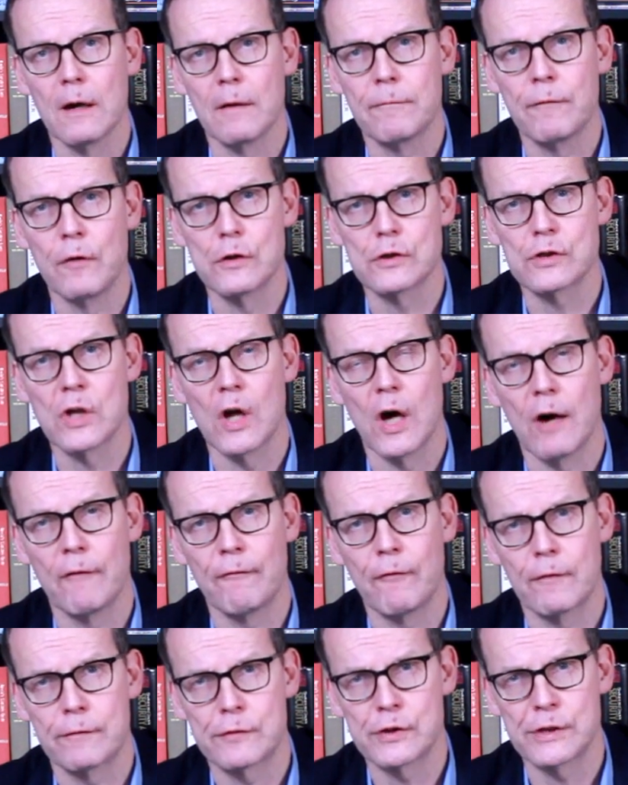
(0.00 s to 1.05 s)
first
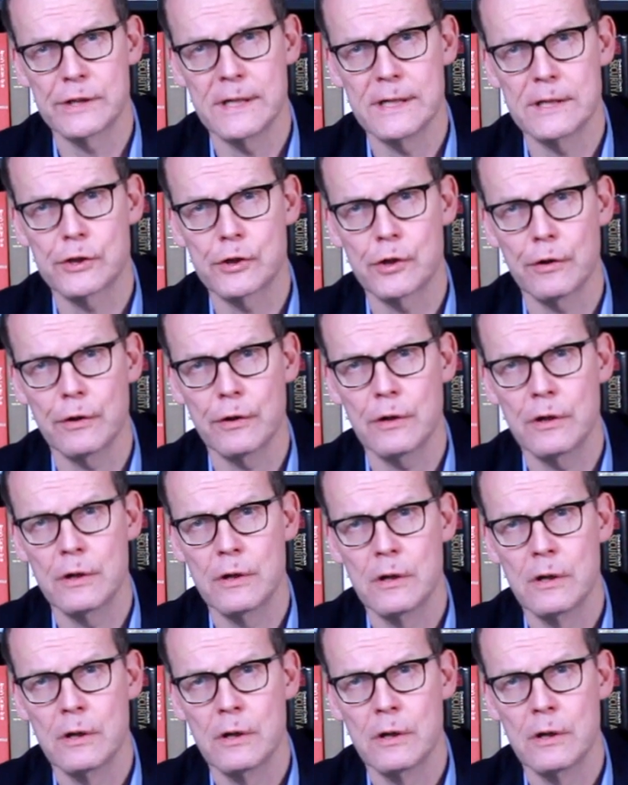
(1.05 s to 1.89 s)
half of the season,